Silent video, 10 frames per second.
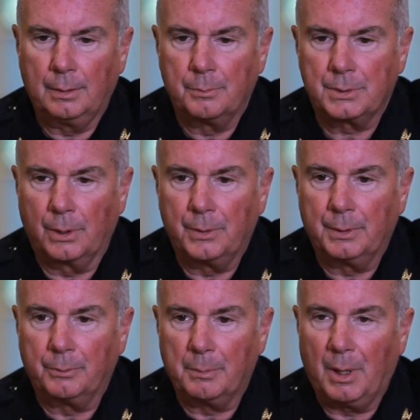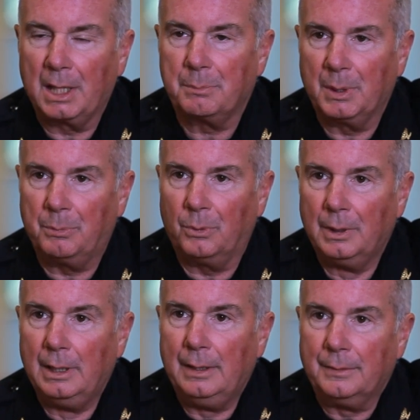So that remind people,
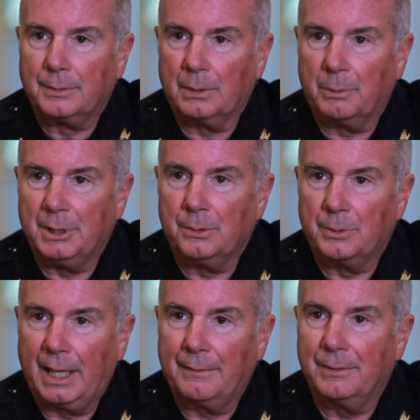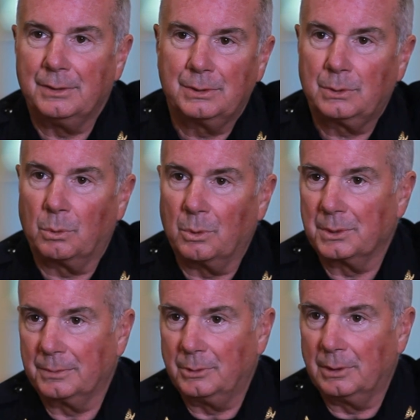so that we don't have these
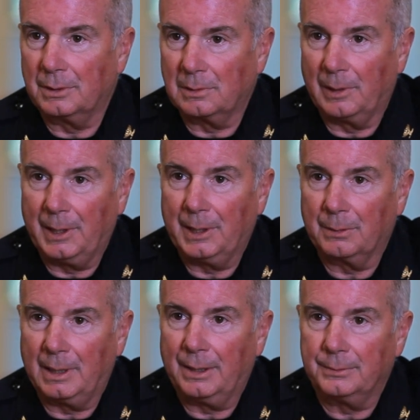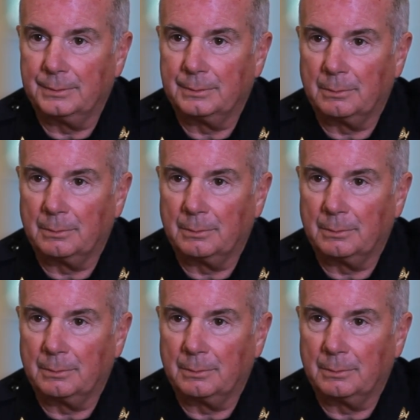stores of drugs laying around